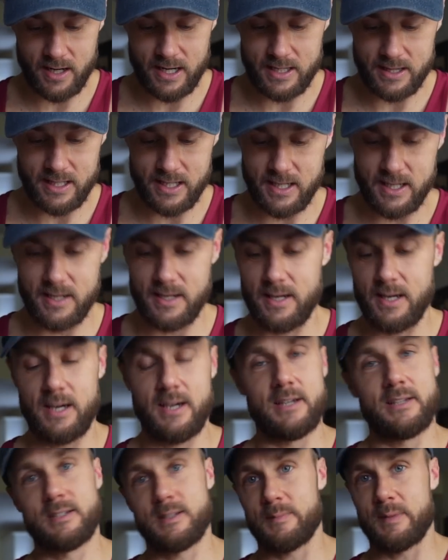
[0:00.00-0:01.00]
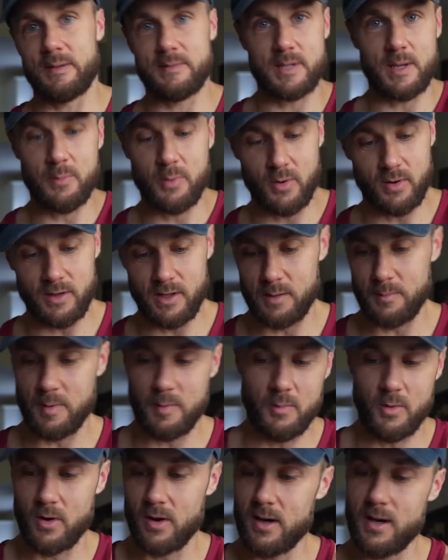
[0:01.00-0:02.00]
and then sometimes I pour a little bit
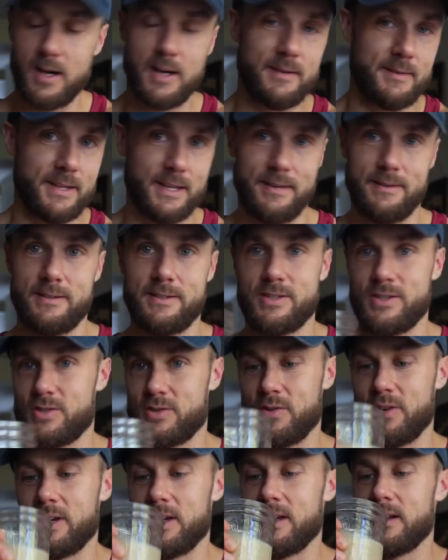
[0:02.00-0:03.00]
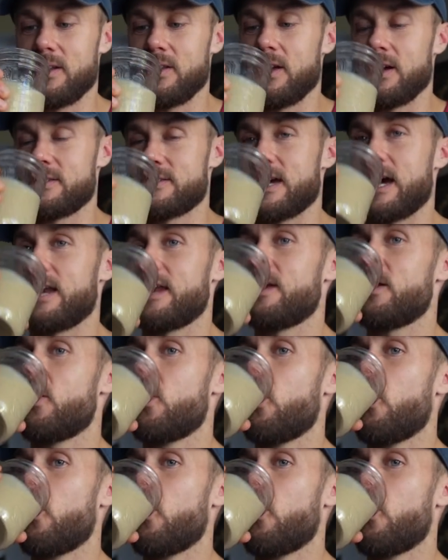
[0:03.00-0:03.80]
more on and then just drink it alongside it.